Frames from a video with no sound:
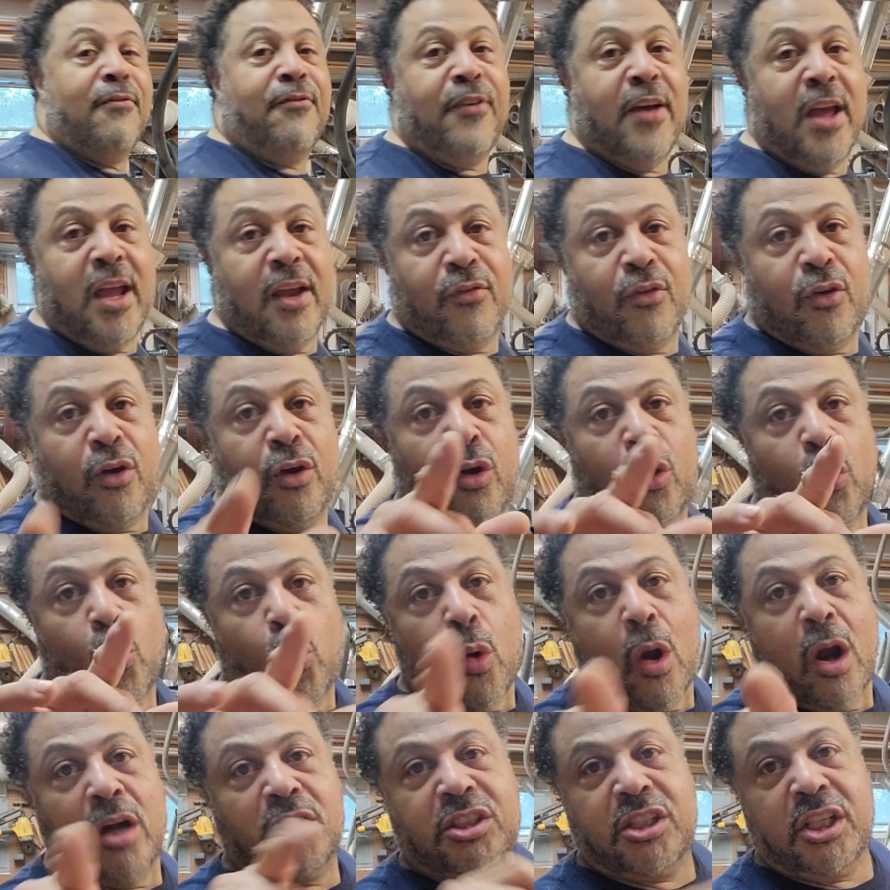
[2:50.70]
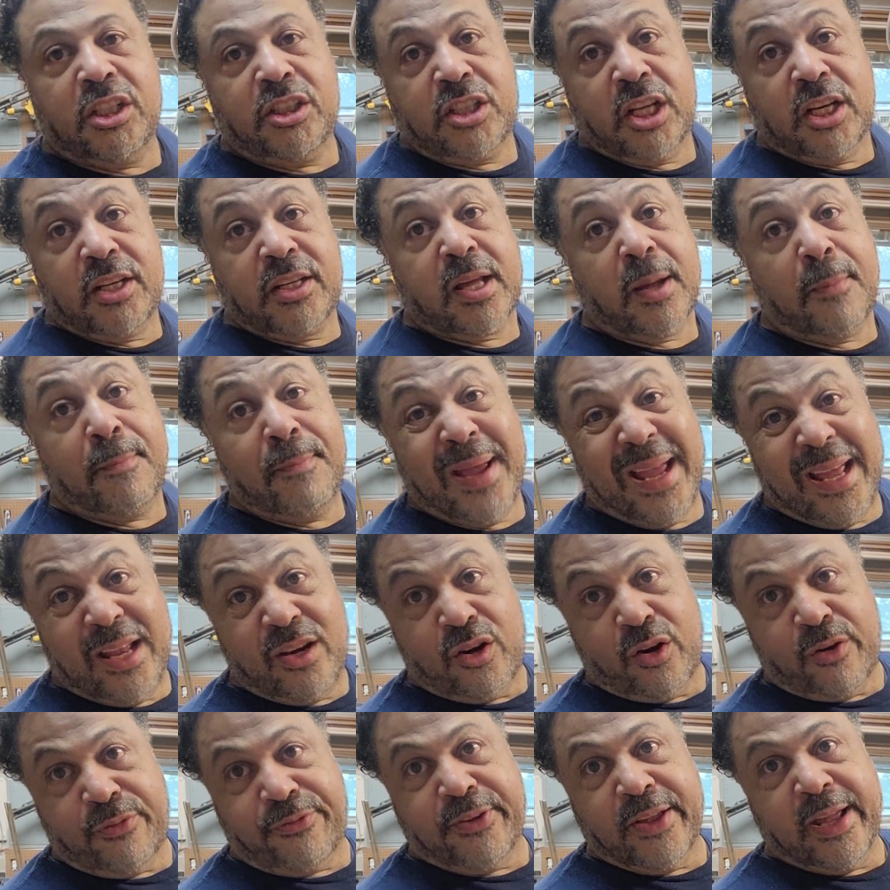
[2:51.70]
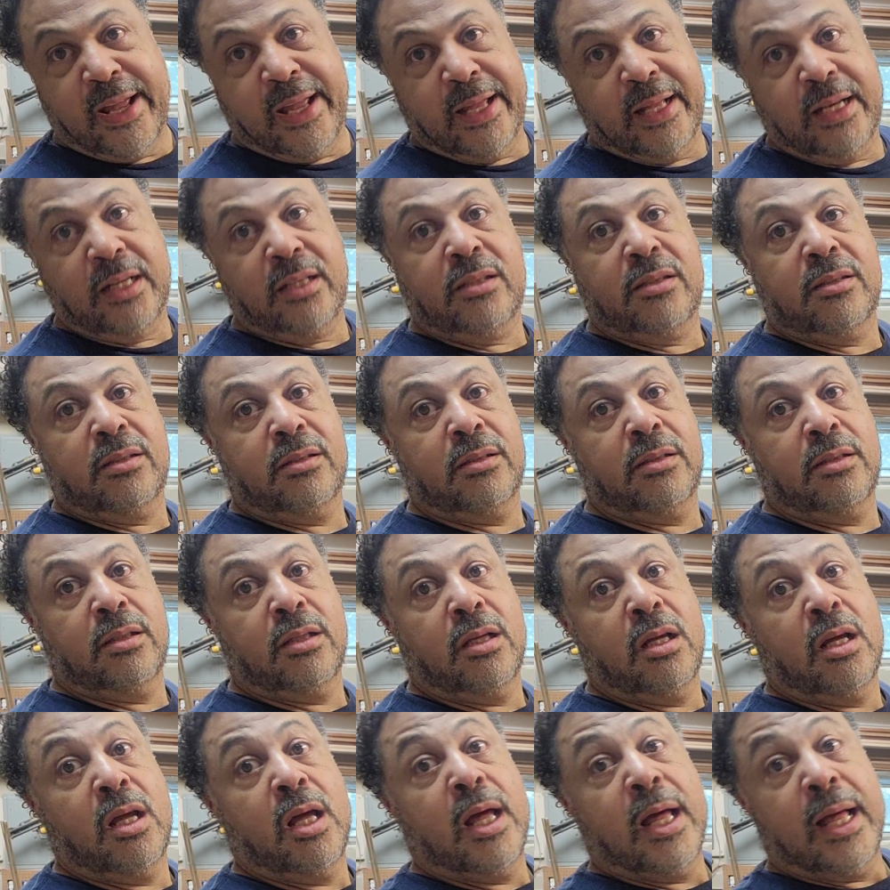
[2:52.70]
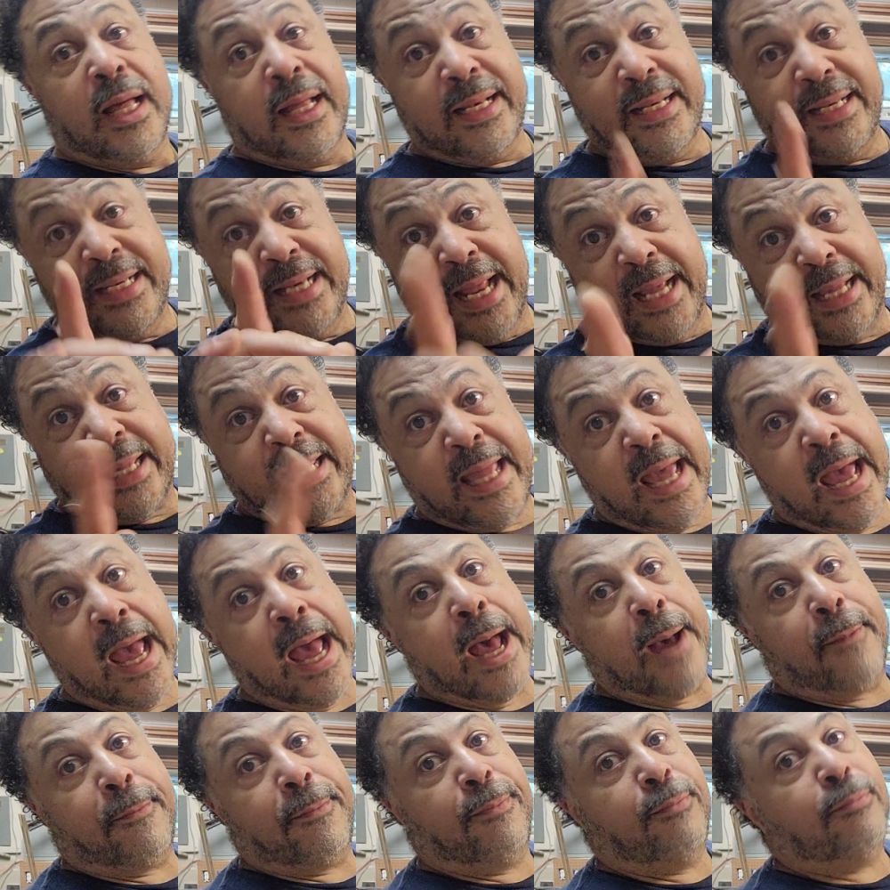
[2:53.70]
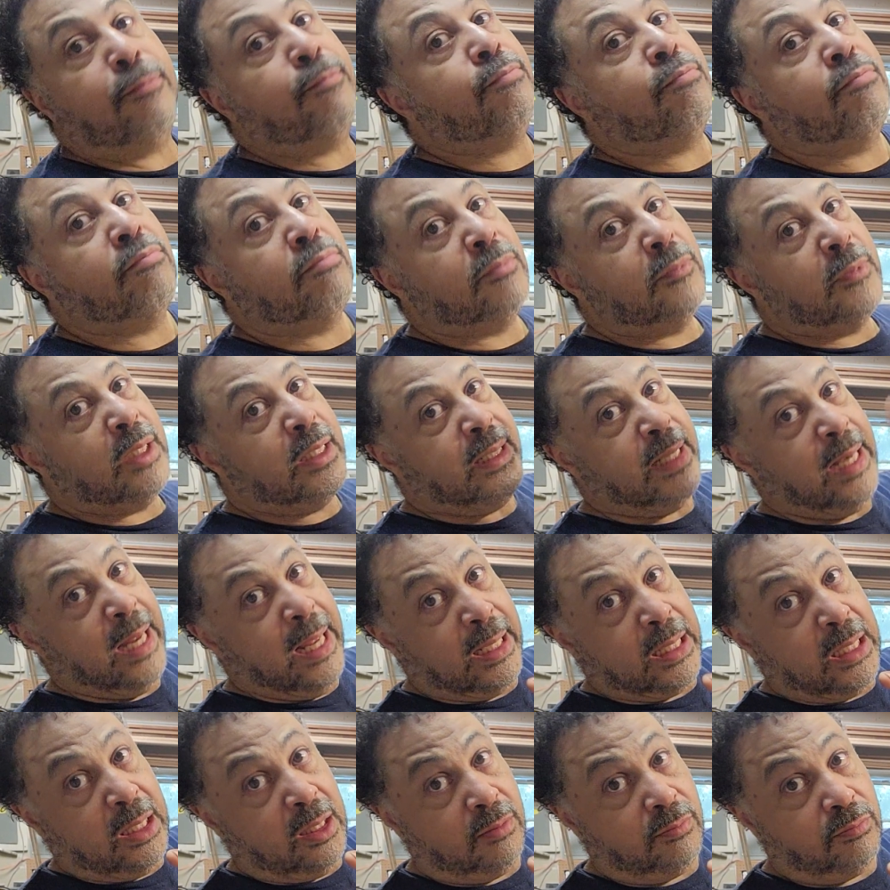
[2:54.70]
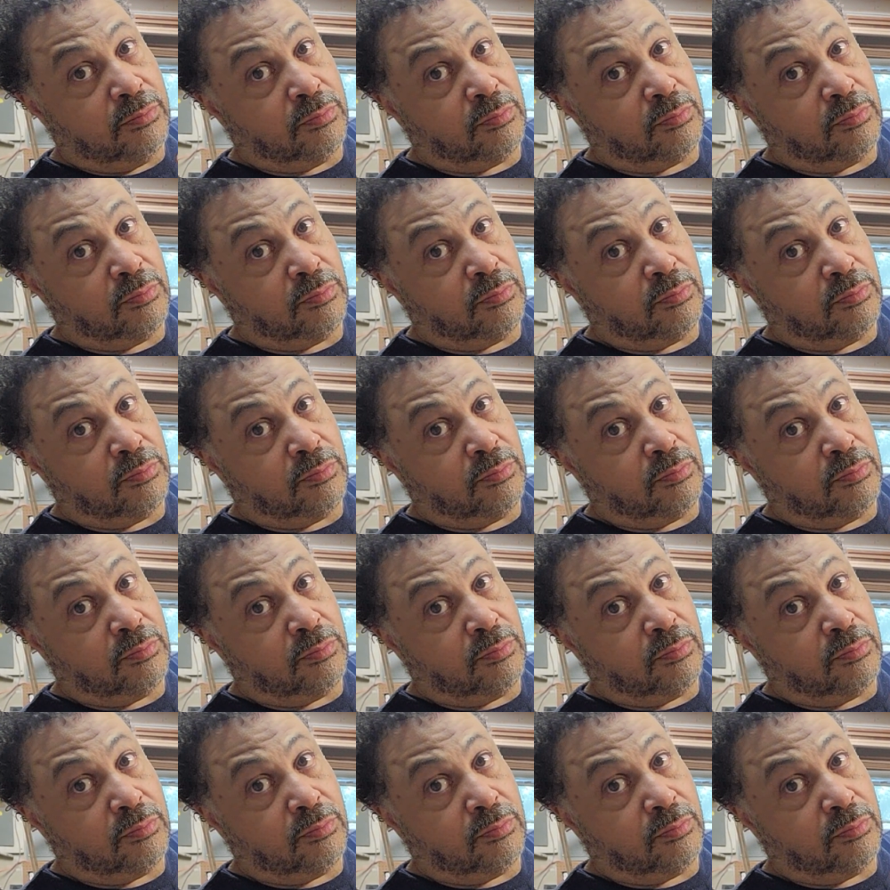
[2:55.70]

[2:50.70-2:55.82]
my favorite Washington Commander fan, Nick Cap. Nick,